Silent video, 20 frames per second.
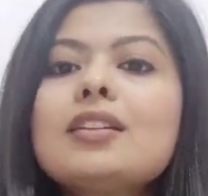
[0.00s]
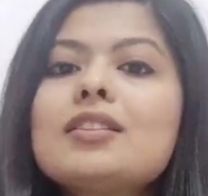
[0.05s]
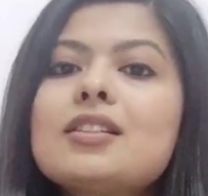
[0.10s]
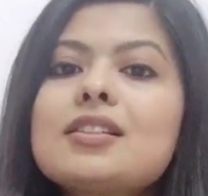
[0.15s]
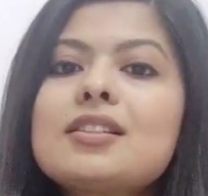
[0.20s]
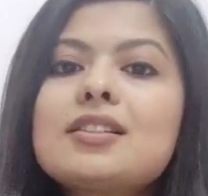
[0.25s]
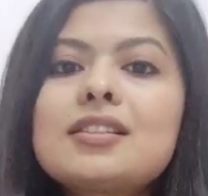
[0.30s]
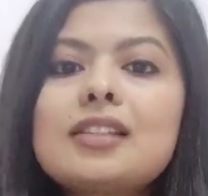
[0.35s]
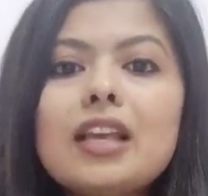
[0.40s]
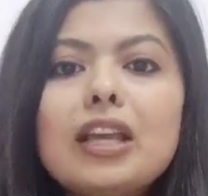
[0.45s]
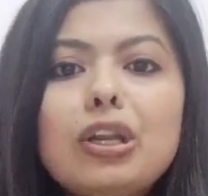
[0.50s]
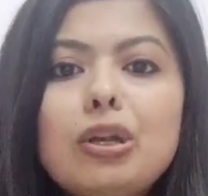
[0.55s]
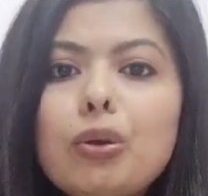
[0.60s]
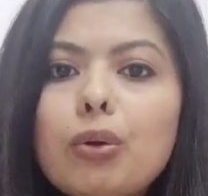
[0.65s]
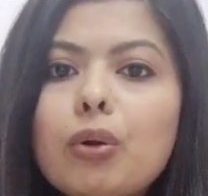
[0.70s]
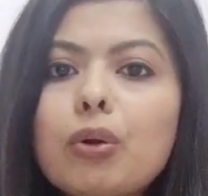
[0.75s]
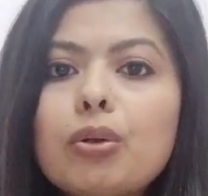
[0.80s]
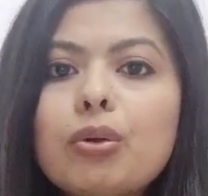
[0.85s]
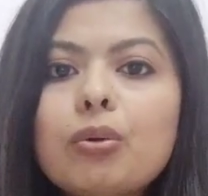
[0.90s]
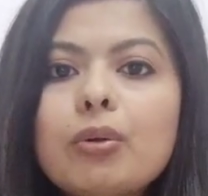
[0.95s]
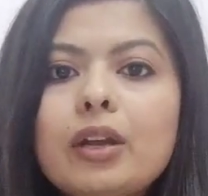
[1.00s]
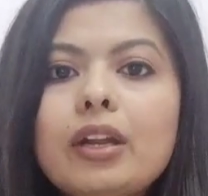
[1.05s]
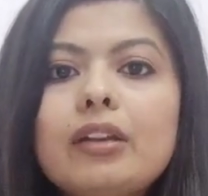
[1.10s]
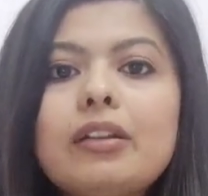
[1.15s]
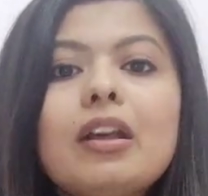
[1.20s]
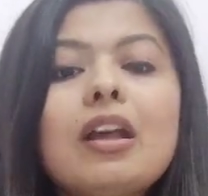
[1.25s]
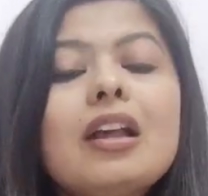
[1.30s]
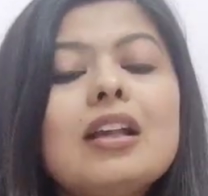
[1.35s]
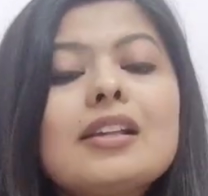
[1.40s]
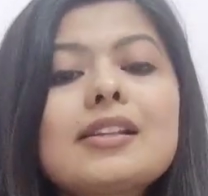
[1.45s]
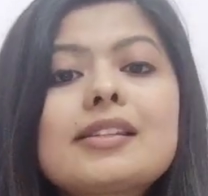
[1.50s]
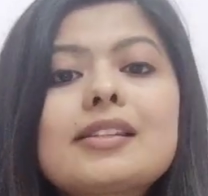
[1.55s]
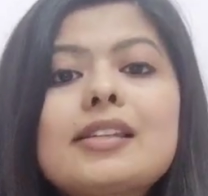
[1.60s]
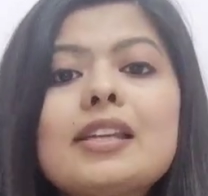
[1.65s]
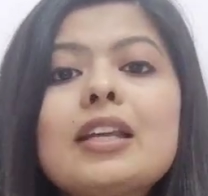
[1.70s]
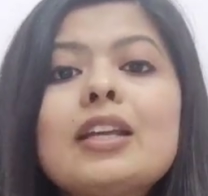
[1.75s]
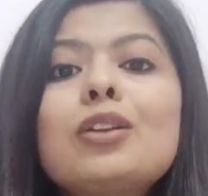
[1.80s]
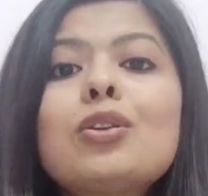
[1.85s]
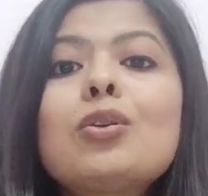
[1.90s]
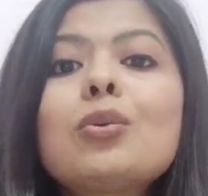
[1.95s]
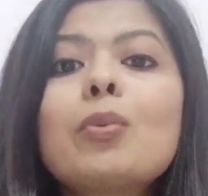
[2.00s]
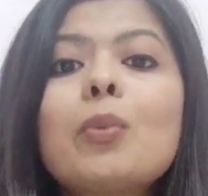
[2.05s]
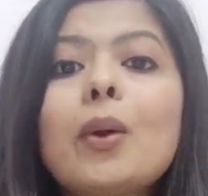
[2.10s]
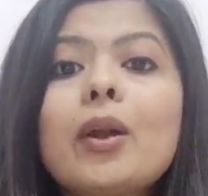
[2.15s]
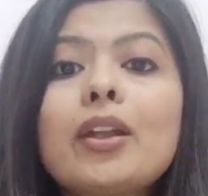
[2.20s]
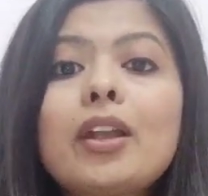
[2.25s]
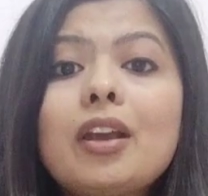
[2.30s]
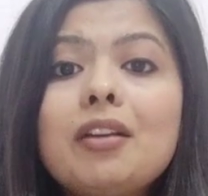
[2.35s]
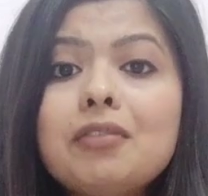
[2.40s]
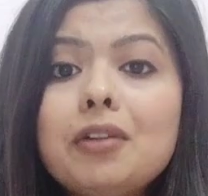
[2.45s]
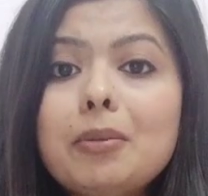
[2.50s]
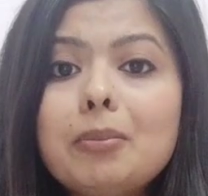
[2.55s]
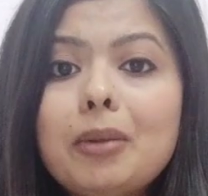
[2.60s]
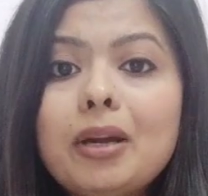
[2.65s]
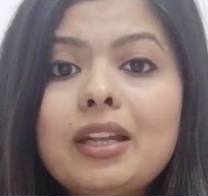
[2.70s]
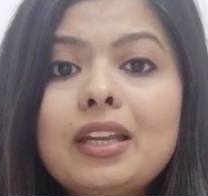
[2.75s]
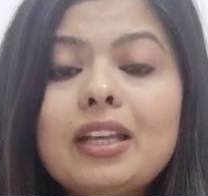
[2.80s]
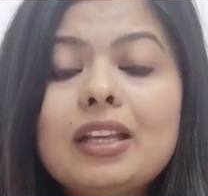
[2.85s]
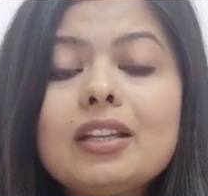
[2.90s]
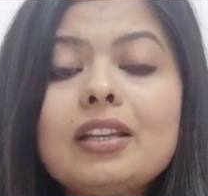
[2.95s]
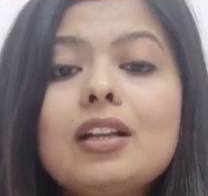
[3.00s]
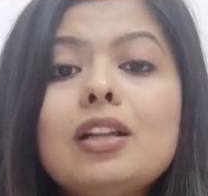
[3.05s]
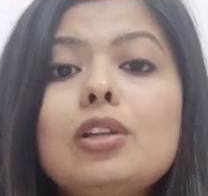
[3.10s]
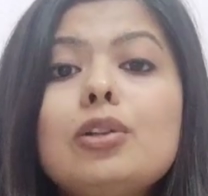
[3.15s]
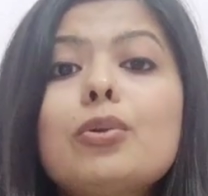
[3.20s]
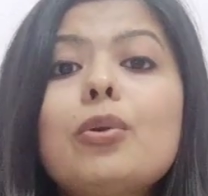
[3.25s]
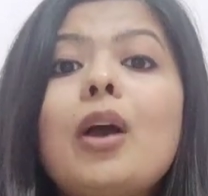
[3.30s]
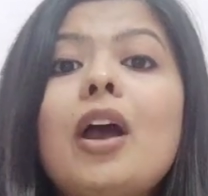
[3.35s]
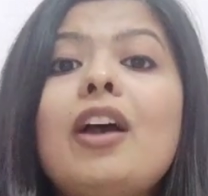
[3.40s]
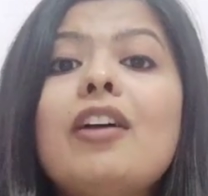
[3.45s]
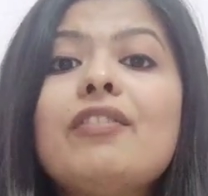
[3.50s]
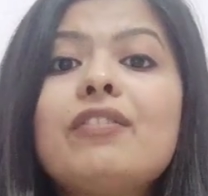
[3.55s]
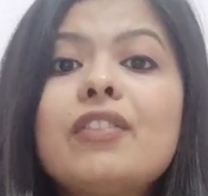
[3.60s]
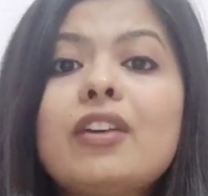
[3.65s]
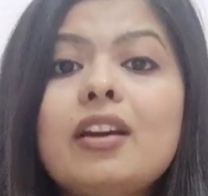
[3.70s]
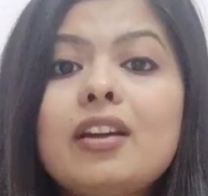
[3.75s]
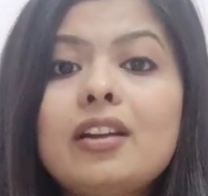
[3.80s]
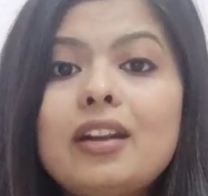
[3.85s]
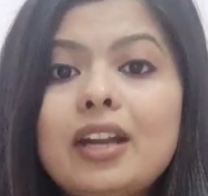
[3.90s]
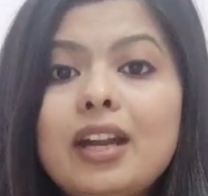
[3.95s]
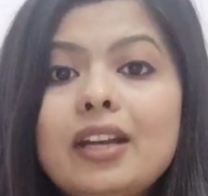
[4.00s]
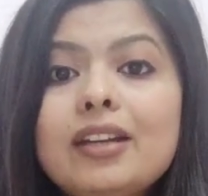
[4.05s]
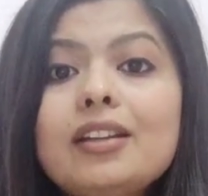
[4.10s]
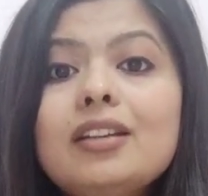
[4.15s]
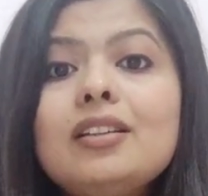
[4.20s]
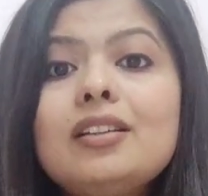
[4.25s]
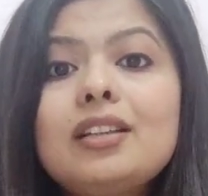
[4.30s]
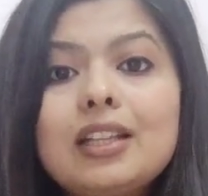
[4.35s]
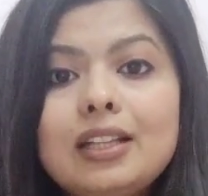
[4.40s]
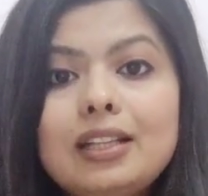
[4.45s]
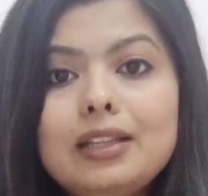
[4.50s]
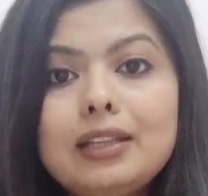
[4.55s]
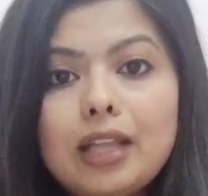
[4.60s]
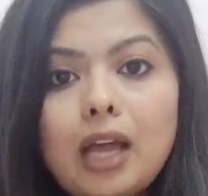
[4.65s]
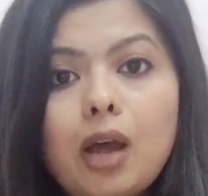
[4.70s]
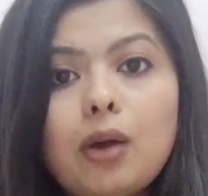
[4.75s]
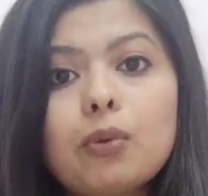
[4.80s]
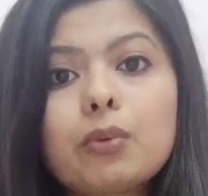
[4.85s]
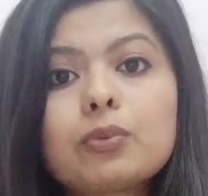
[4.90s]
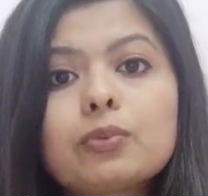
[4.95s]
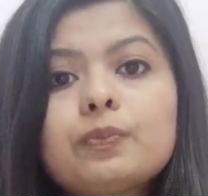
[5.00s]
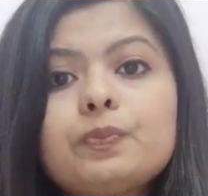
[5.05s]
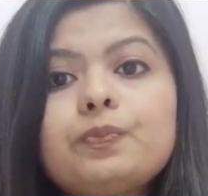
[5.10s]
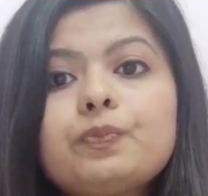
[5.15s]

just say no to it. Stick to whatever material you have read till now.